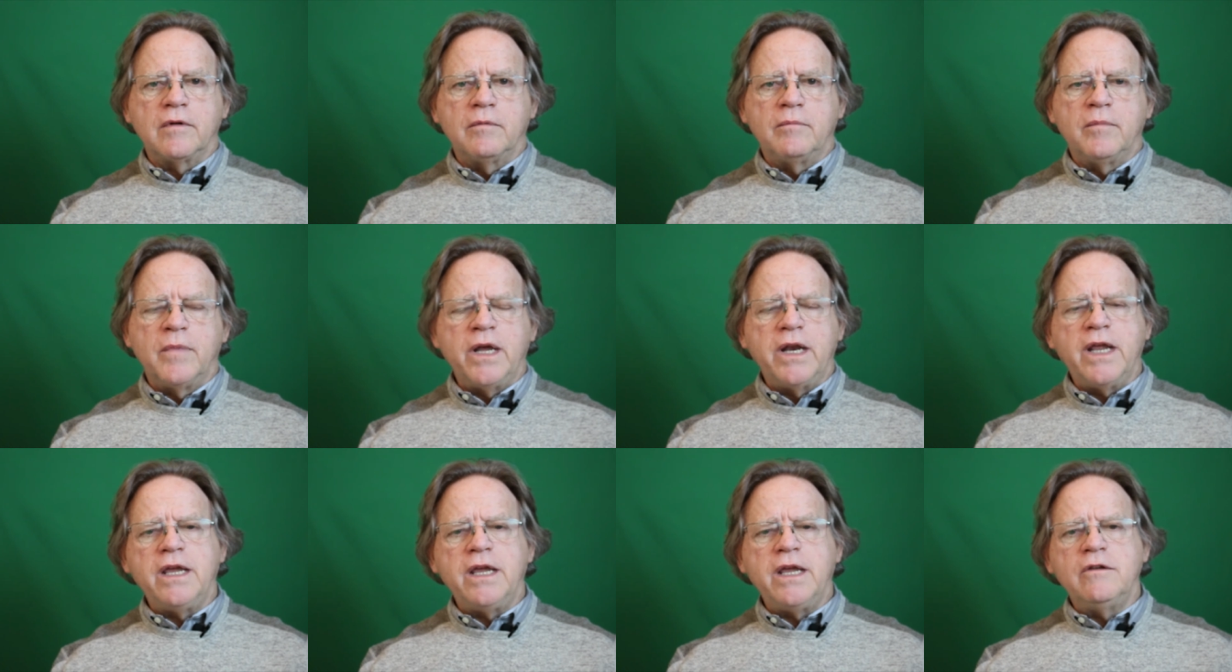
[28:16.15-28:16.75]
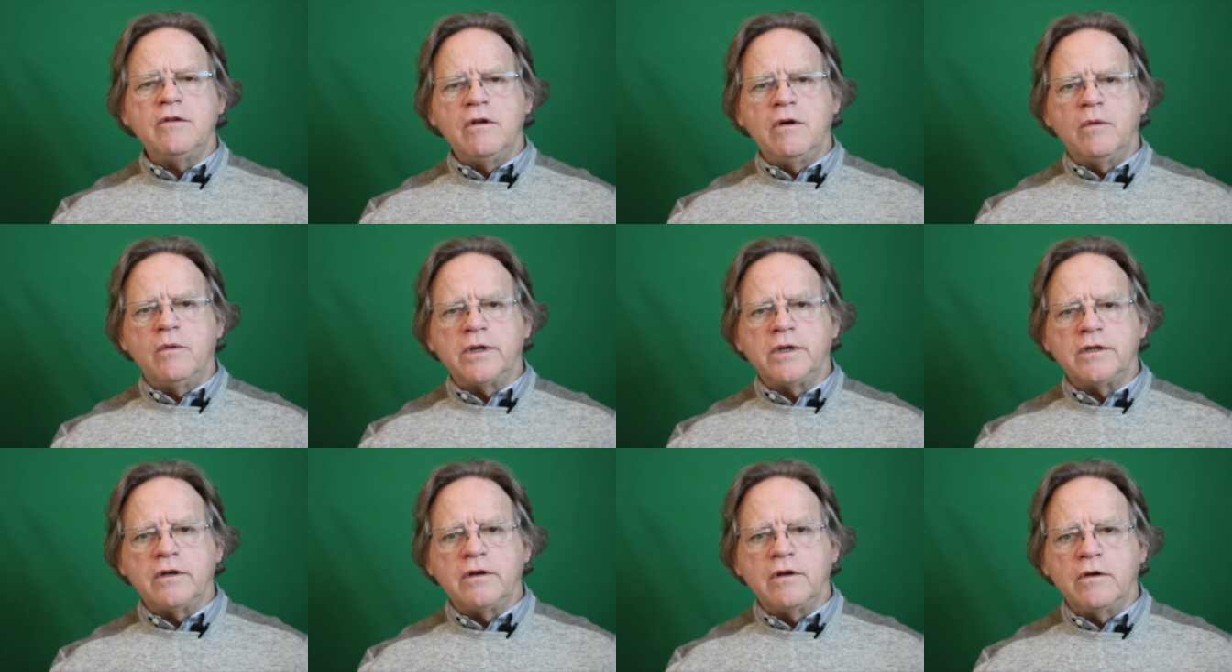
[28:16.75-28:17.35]
But hey, you know what
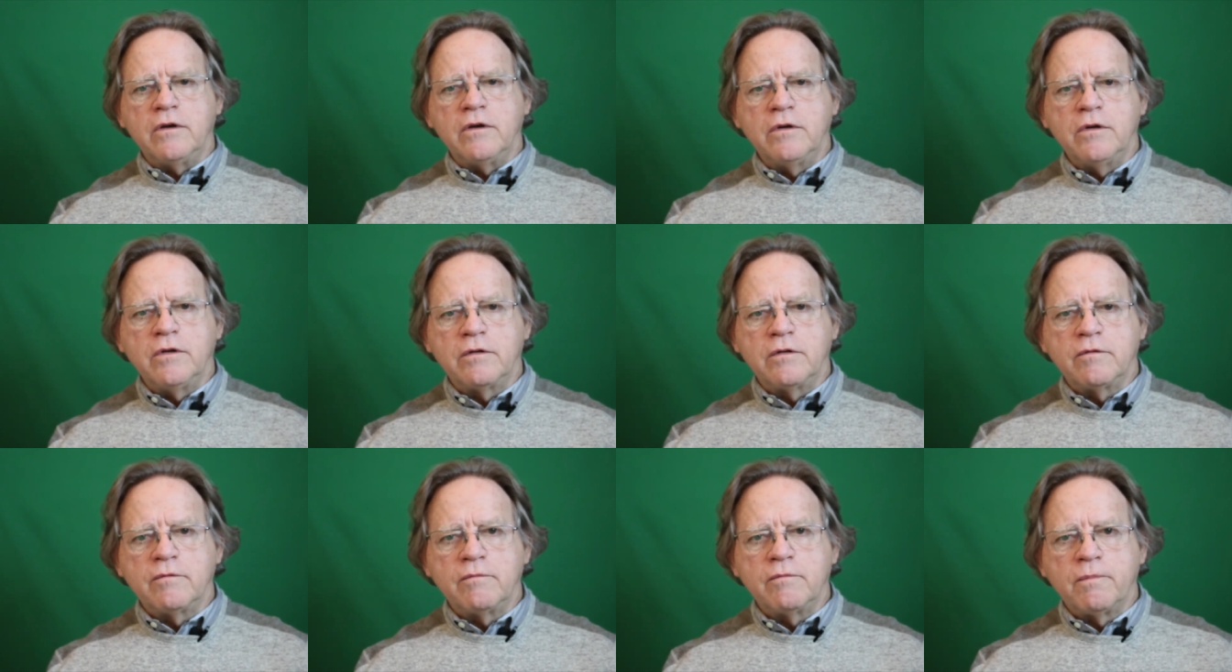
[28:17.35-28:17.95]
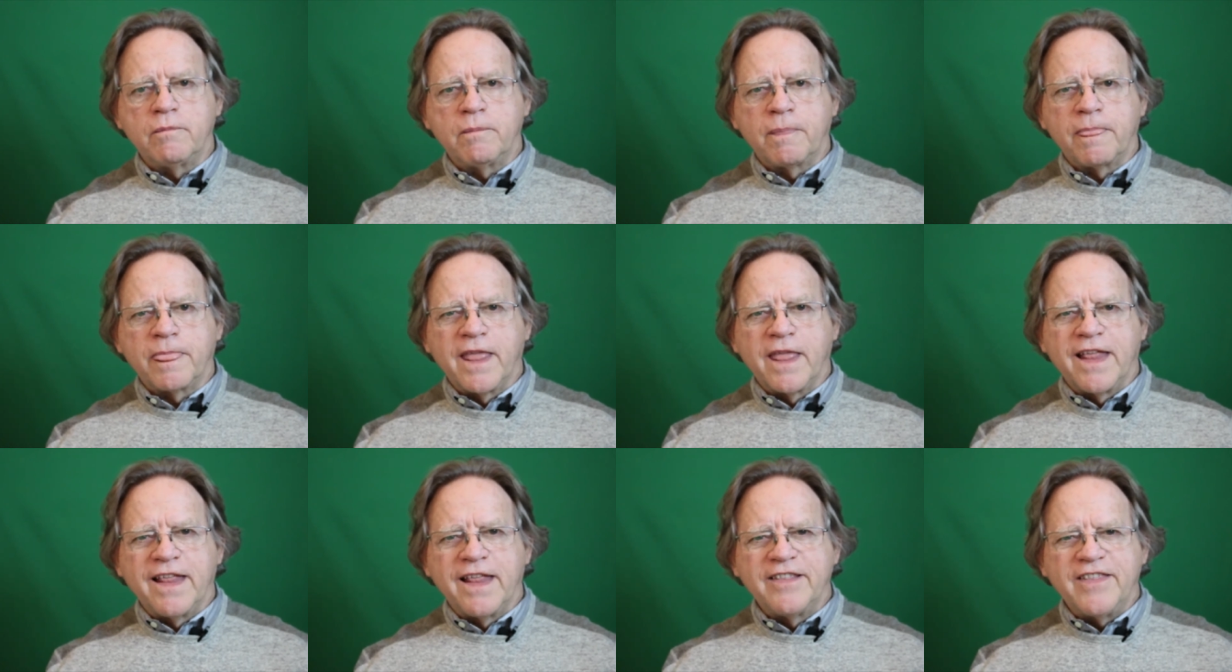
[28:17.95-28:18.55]
to do.
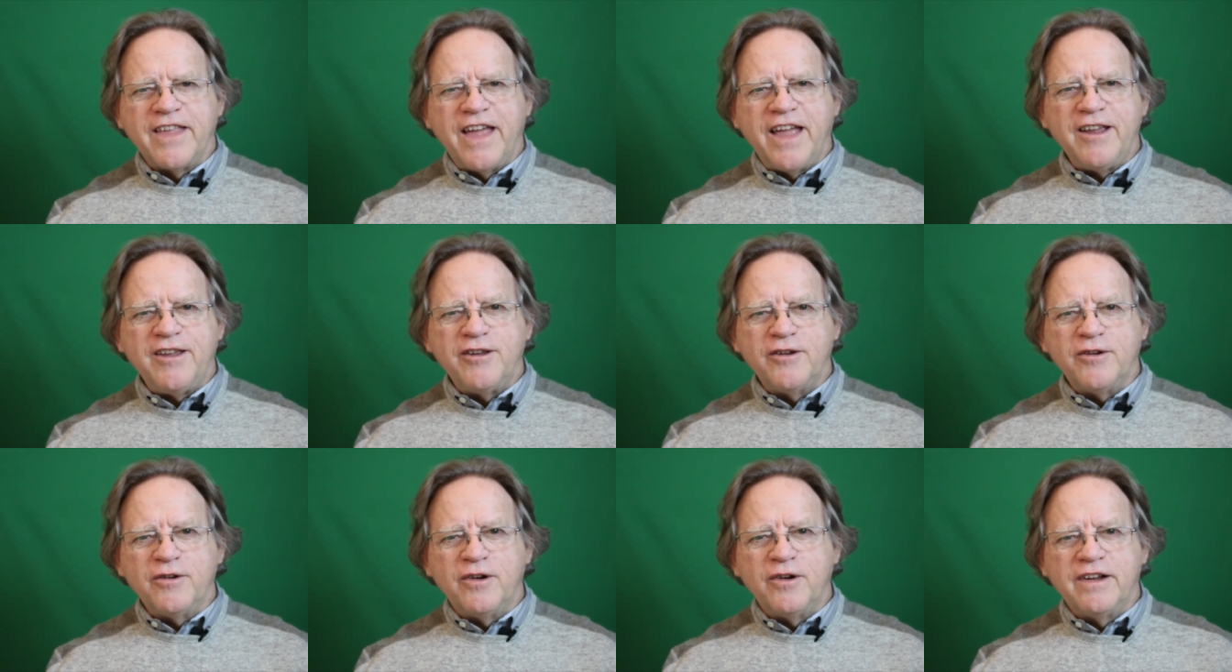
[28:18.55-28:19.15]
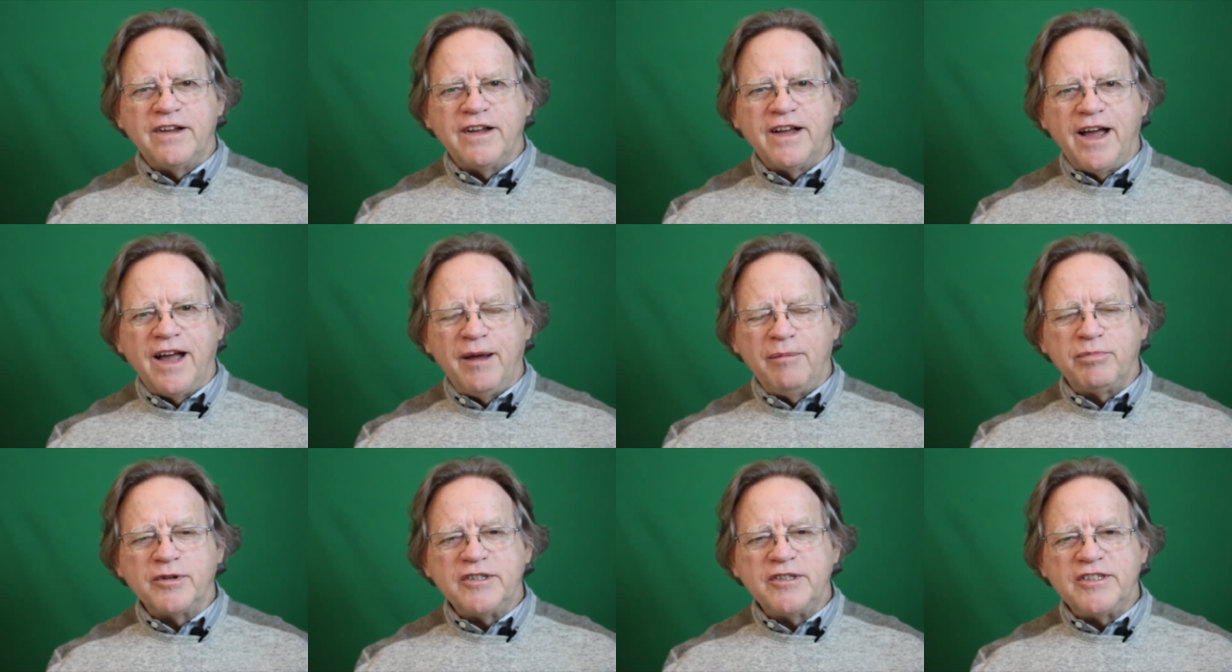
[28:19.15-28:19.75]
Thank you. I
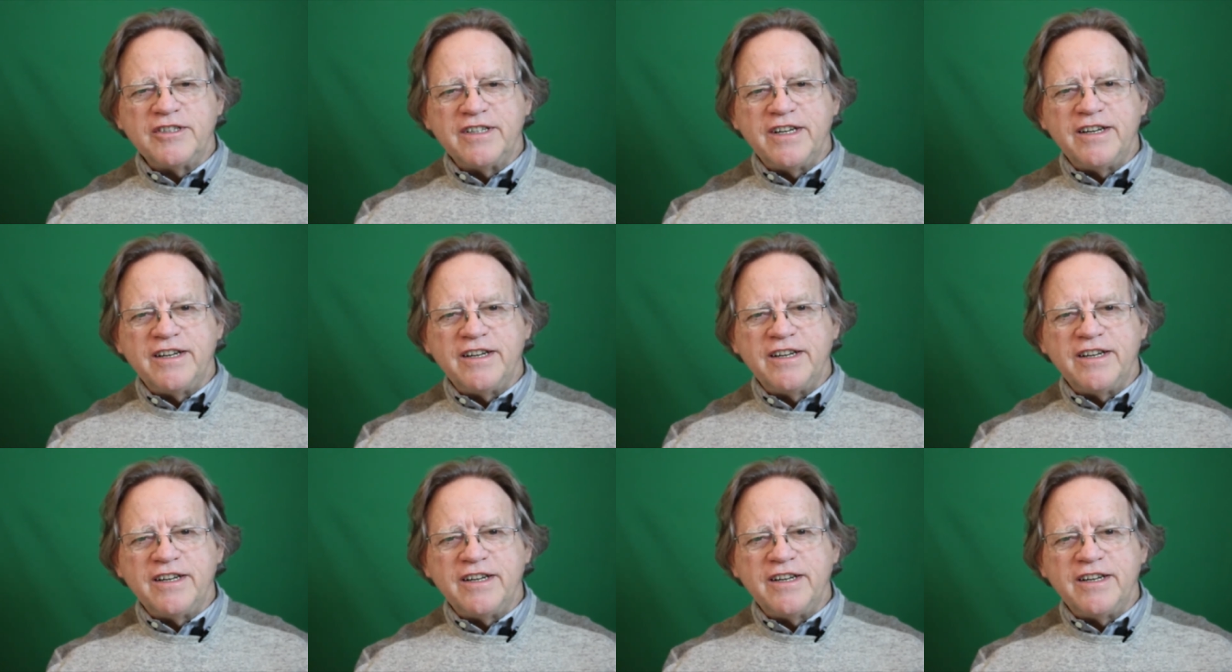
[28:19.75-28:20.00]
appreciate your